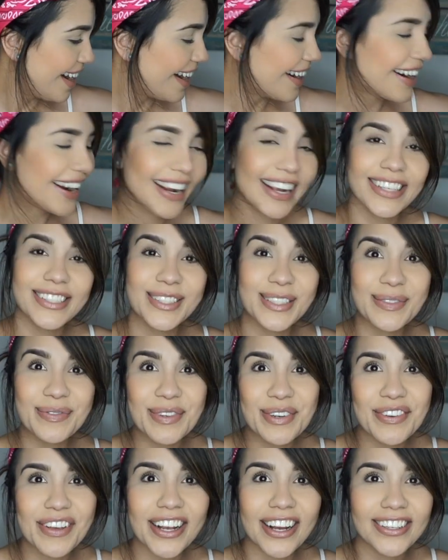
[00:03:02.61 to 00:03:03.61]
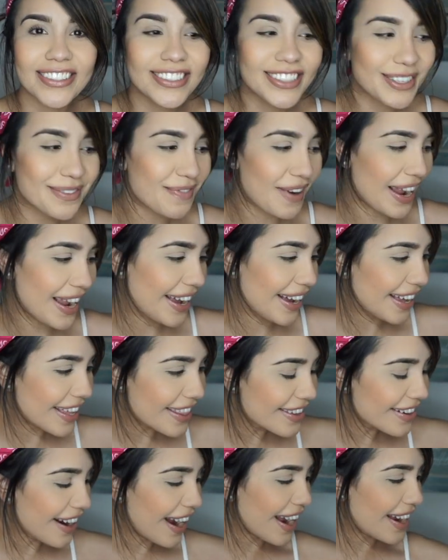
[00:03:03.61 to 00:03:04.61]
All right guys, so moving on to my
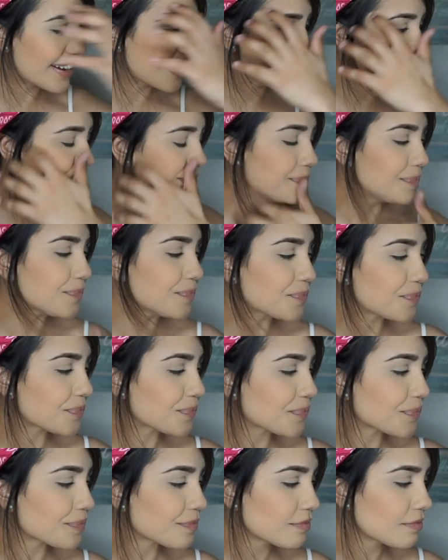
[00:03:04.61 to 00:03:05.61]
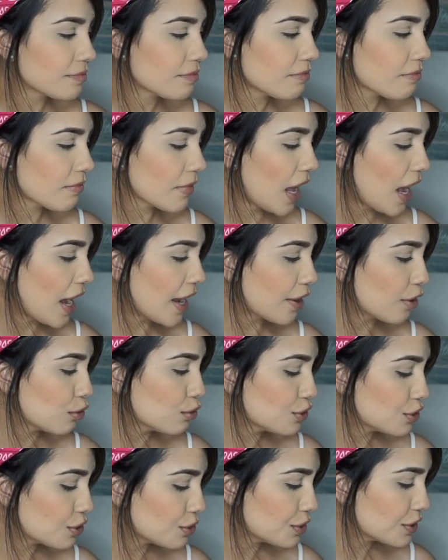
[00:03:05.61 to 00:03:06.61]
other item, I
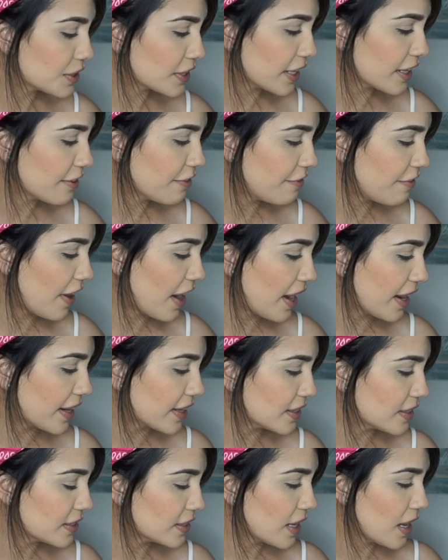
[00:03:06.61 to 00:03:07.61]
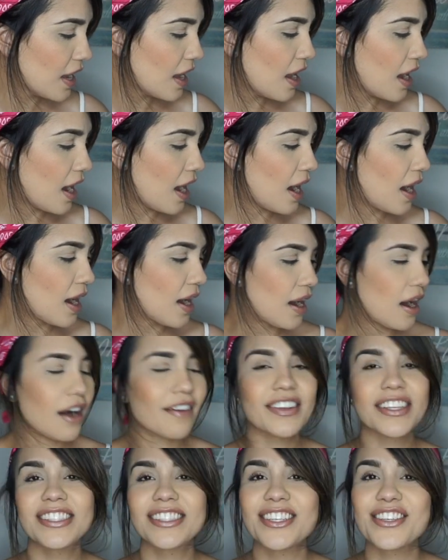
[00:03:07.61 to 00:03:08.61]
also did find,
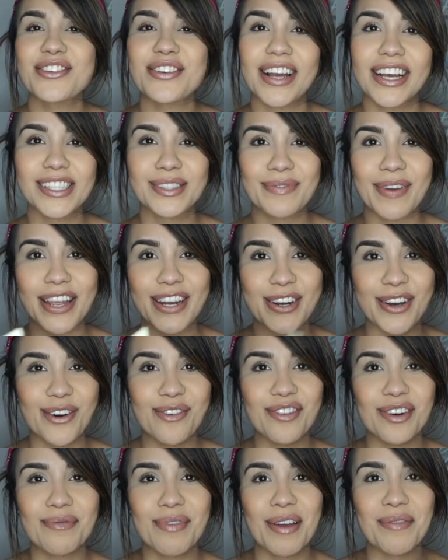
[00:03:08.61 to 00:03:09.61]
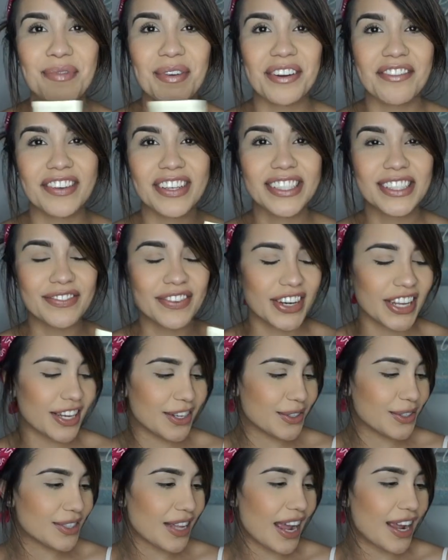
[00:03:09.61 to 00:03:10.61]
obviously you guys may know from my previous
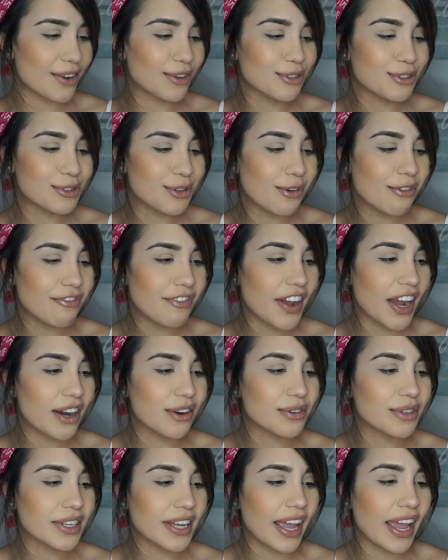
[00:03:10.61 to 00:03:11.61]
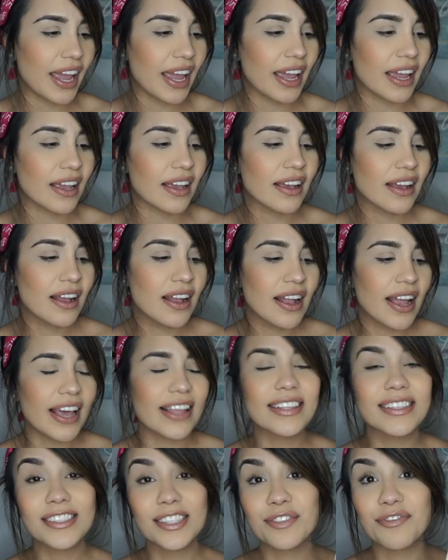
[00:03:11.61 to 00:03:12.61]
videos, I also found a,
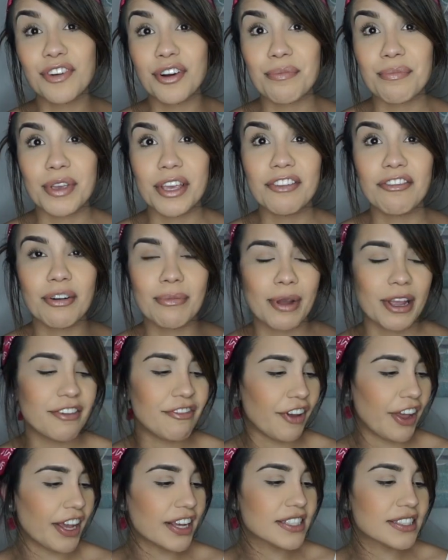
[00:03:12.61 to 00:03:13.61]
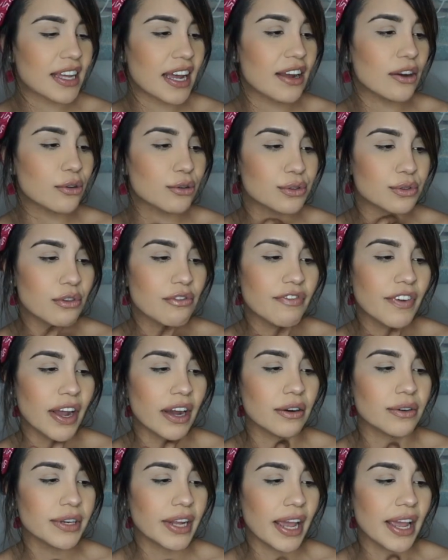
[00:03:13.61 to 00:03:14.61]
and this is for me, for my face, I also
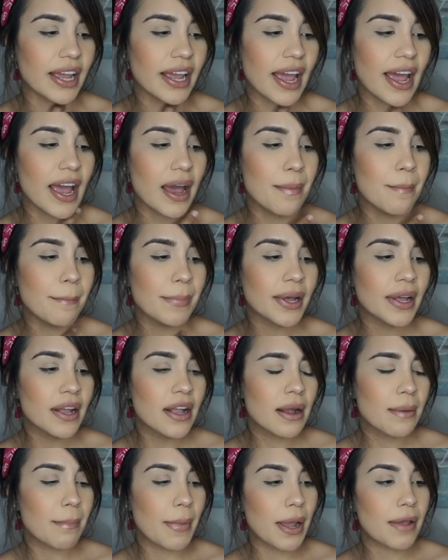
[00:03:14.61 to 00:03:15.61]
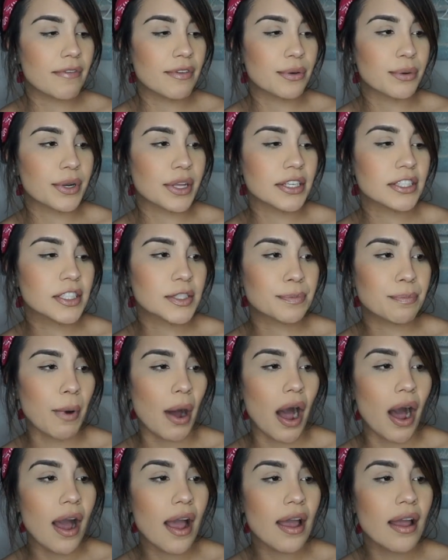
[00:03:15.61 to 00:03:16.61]
found a hemp My Beauty
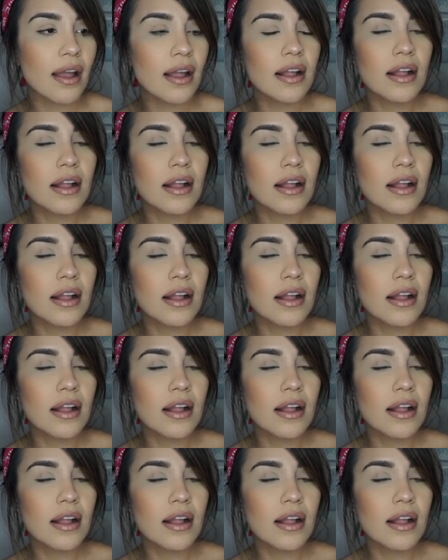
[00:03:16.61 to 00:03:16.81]
spot.